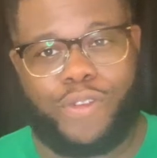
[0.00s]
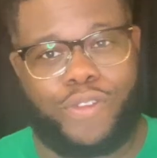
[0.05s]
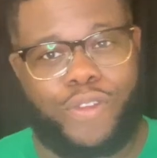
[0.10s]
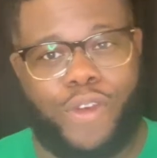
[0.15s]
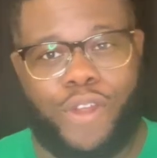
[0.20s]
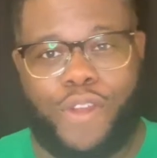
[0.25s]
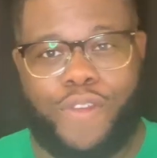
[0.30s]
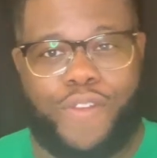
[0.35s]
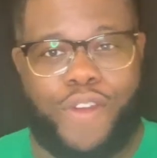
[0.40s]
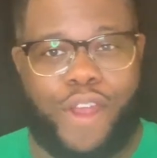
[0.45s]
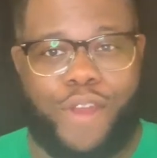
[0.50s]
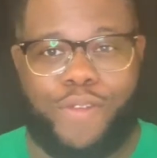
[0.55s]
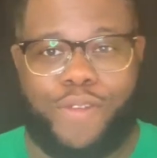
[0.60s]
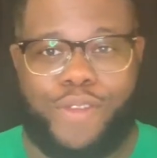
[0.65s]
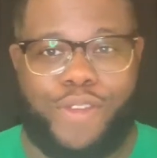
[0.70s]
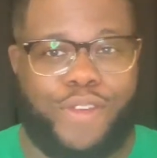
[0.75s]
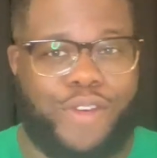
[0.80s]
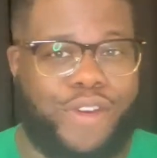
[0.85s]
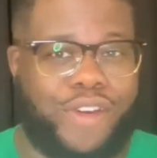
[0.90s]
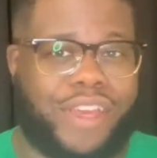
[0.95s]
all around New
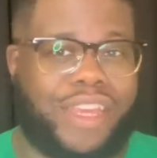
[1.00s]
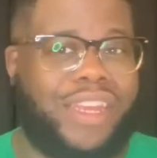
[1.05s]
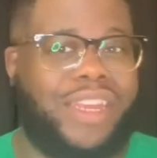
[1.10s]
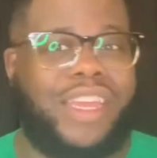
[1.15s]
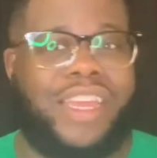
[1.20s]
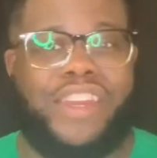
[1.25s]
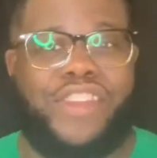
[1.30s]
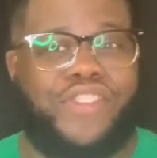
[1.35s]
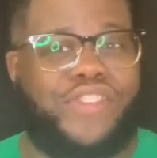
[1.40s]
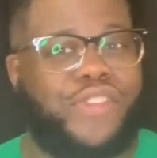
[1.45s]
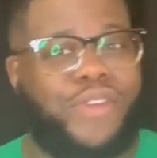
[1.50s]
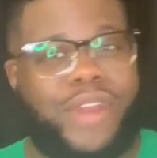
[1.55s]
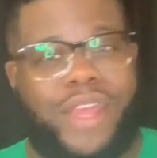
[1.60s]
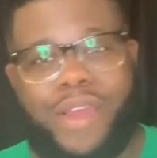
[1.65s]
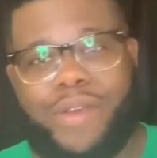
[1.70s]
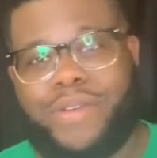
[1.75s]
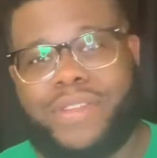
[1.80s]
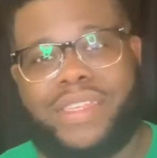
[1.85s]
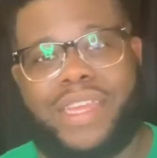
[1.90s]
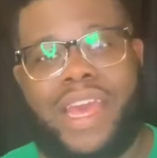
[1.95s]
York, and any show they
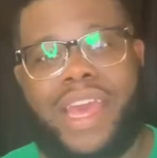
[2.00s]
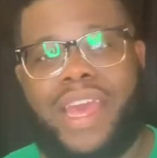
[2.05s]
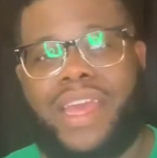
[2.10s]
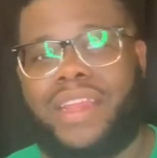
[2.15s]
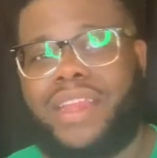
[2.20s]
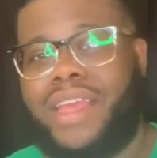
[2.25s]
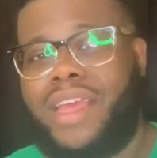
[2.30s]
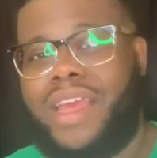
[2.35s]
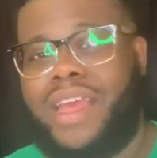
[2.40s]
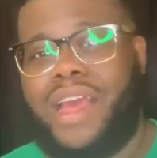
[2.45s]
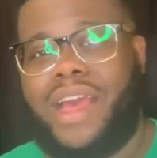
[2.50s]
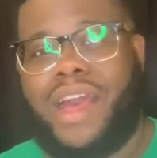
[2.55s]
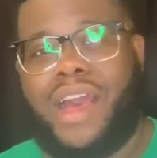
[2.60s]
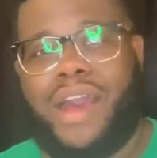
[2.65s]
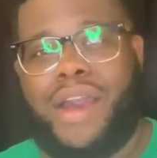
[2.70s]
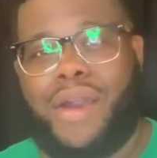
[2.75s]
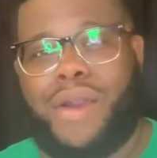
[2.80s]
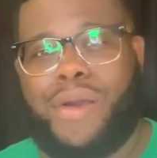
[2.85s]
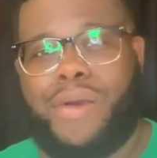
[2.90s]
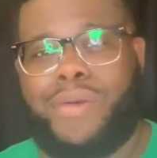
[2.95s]
was at.
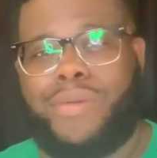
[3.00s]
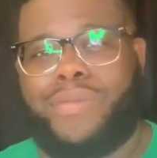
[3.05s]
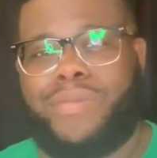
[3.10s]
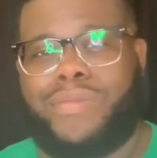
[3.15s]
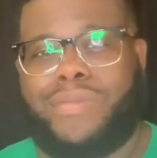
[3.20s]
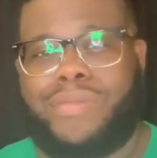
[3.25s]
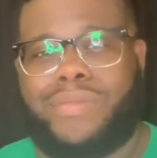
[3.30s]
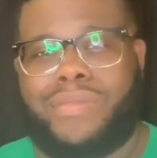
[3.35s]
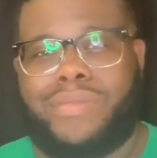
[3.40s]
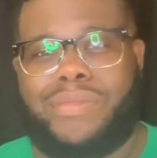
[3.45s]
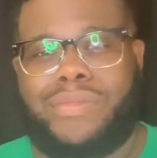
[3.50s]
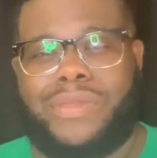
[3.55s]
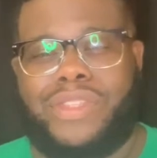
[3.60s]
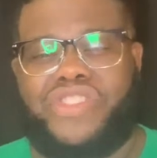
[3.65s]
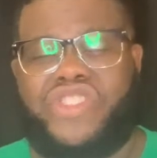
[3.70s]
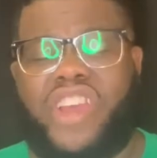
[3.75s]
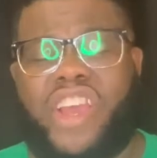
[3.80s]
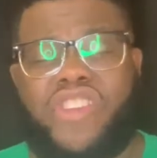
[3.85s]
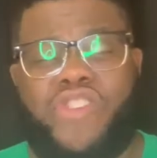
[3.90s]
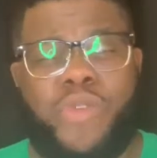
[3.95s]

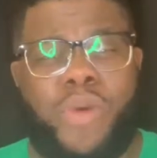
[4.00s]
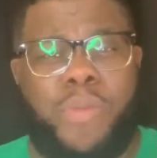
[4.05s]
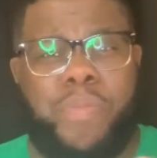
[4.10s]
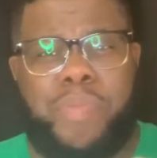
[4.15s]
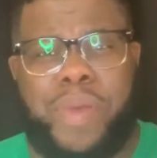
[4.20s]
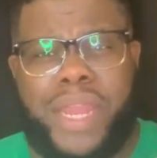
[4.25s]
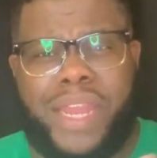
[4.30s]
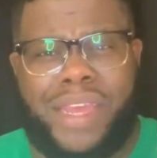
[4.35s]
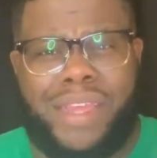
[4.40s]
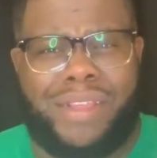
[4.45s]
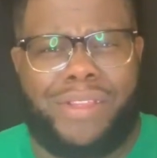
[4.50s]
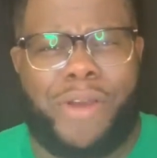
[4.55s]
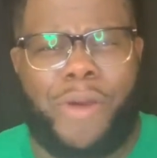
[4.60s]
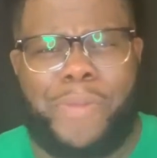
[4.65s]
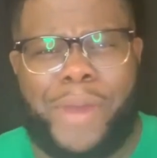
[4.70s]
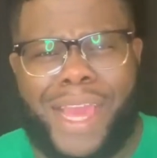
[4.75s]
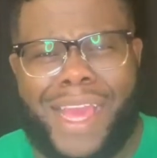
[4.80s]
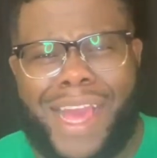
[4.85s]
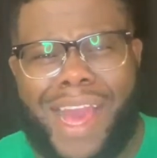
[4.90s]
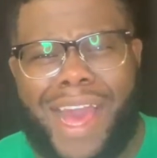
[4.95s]
Joshua Bennett. Oh
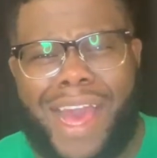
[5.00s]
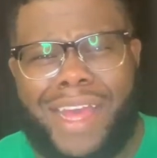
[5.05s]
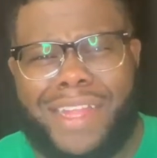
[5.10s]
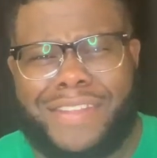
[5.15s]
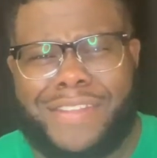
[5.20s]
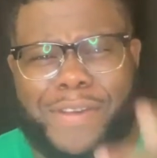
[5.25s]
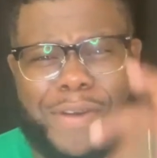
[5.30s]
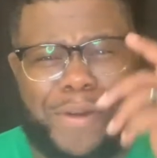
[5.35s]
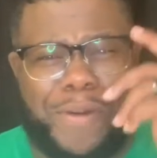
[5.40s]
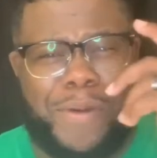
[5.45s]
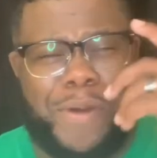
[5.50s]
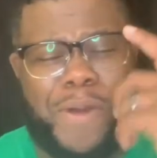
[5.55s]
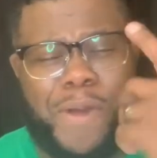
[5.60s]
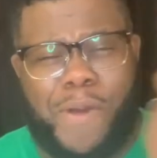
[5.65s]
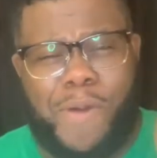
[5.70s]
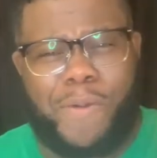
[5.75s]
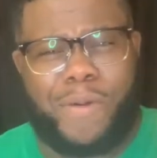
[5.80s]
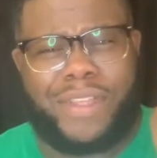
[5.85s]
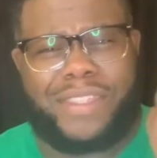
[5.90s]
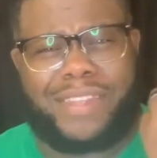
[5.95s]
my God! So
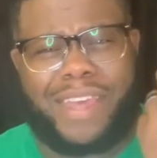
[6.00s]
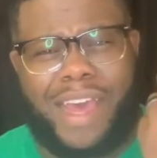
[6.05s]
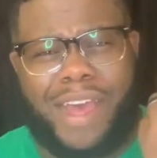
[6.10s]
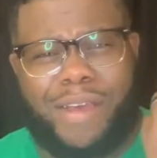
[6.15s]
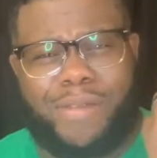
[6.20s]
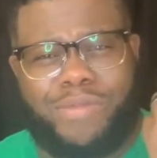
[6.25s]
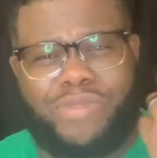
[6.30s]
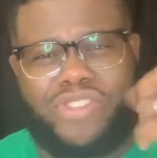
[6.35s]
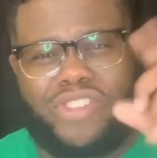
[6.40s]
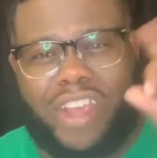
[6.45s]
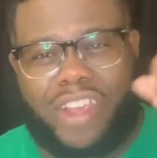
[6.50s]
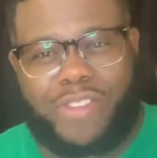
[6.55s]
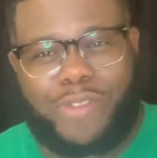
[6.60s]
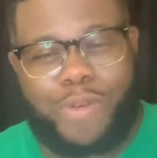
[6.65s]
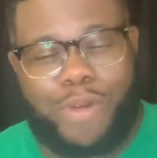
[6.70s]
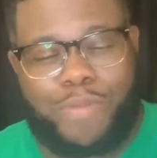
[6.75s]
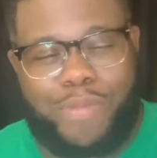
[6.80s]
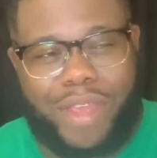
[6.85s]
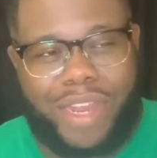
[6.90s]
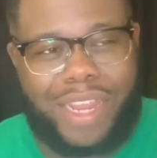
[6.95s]
one time,
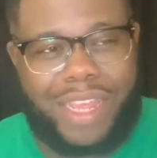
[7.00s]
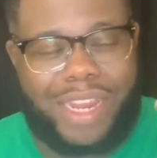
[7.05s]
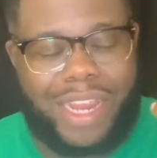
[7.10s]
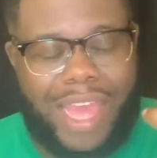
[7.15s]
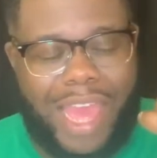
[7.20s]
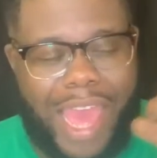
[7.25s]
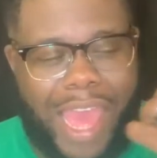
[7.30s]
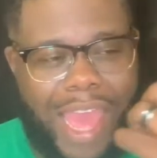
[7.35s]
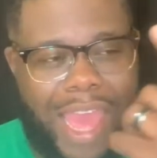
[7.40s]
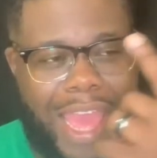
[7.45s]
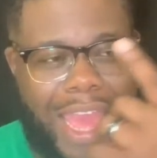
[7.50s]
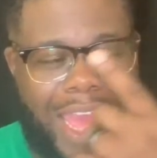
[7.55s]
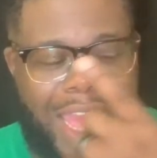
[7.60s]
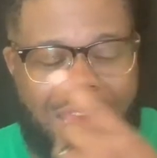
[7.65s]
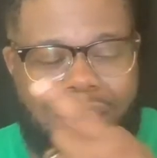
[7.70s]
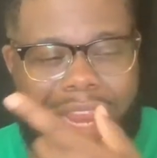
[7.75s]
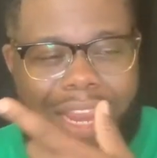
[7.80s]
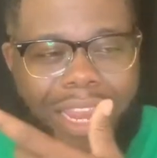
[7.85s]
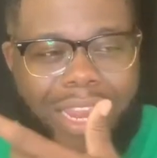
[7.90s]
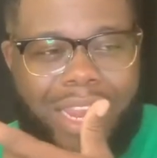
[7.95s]
Joshua Bennett
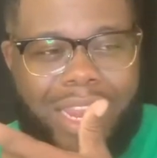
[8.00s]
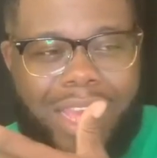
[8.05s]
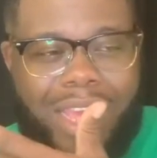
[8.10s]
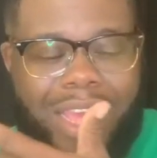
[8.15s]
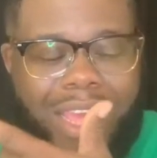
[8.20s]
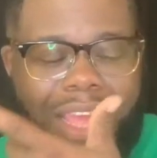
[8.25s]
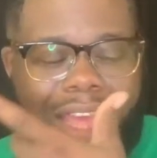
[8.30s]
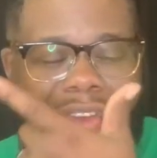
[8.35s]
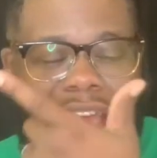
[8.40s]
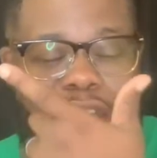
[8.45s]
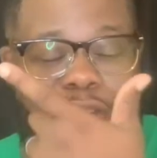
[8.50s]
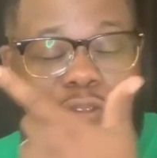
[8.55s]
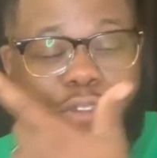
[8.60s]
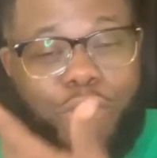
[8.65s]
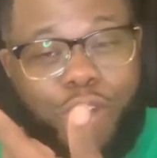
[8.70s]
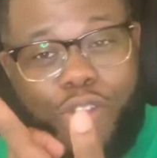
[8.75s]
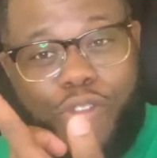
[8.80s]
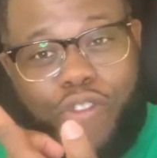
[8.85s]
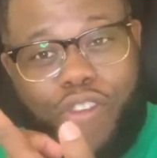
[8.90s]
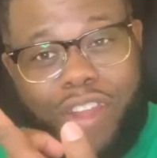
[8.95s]
and
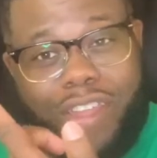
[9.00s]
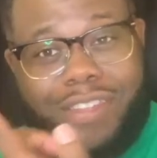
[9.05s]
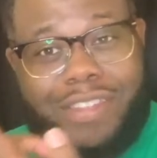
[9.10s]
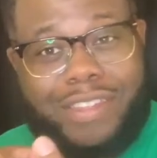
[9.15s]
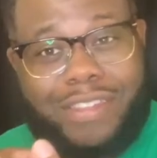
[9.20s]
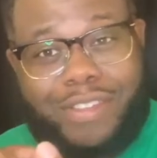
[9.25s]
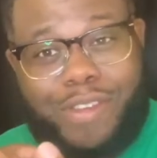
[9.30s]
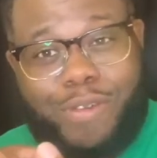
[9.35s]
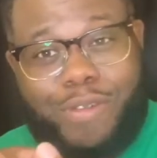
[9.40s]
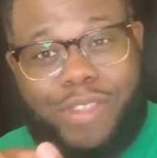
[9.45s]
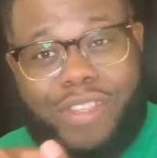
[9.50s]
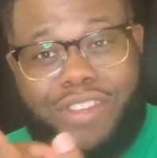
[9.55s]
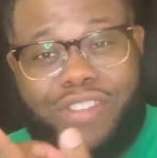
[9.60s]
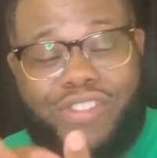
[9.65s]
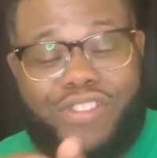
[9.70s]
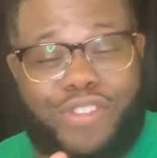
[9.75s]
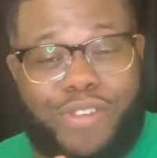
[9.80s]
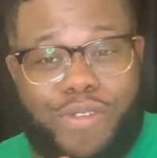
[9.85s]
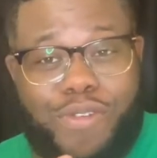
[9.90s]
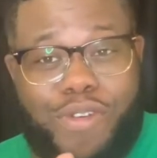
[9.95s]
Rudy Francisco did a
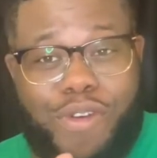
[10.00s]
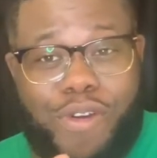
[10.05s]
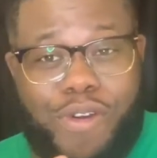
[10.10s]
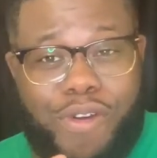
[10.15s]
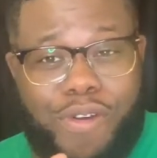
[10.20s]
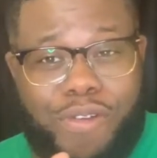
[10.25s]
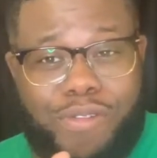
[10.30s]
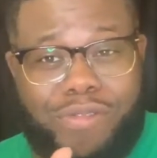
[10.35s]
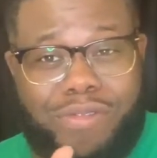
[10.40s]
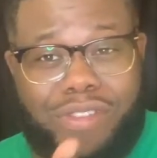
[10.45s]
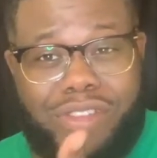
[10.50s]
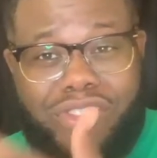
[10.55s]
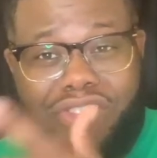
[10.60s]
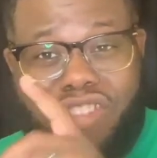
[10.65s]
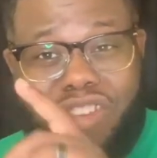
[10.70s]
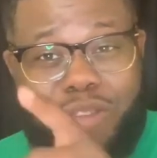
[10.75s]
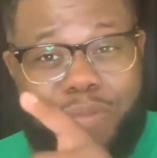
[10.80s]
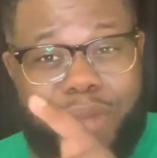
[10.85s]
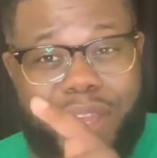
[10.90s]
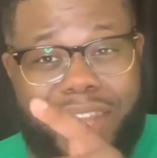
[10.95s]
show called The
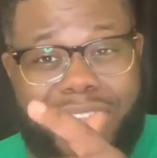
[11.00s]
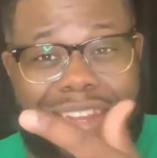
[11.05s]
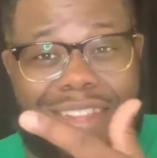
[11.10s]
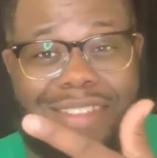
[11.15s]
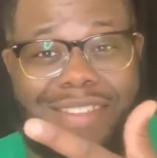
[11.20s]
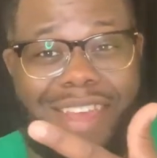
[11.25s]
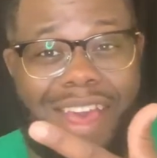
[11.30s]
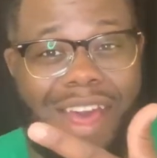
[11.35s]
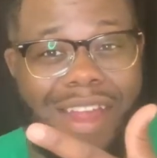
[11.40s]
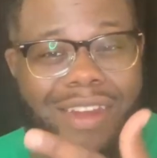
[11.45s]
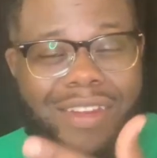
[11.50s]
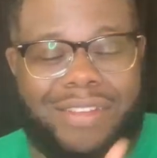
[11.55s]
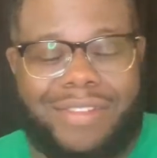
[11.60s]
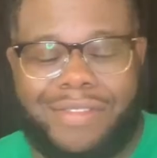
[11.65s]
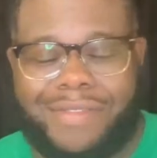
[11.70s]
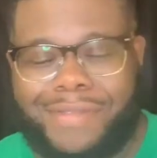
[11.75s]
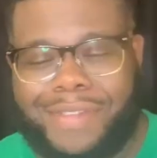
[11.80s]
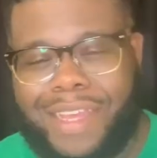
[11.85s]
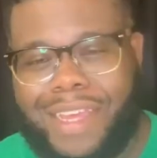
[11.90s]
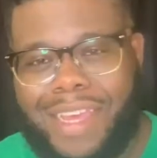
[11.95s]
Gentleman and the Scholar
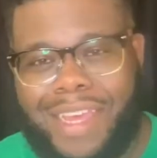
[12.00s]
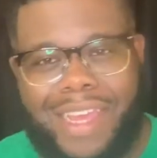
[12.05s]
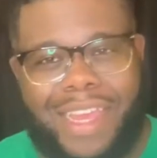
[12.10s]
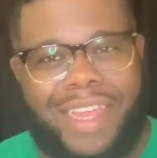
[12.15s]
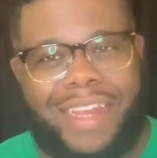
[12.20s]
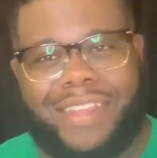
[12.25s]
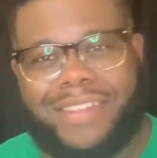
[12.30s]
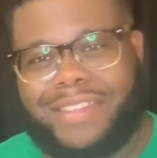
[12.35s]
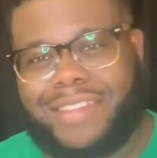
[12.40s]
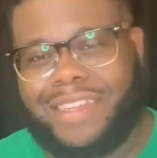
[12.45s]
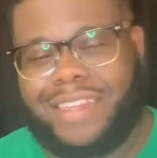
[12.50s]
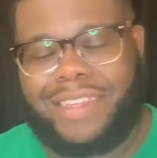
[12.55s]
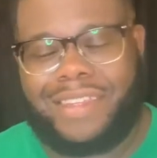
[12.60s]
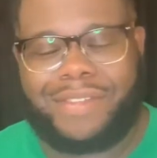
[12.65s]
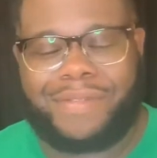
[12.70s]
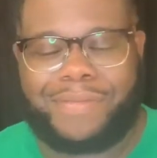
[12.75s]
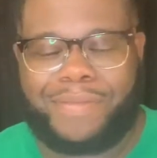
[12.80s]
in the city.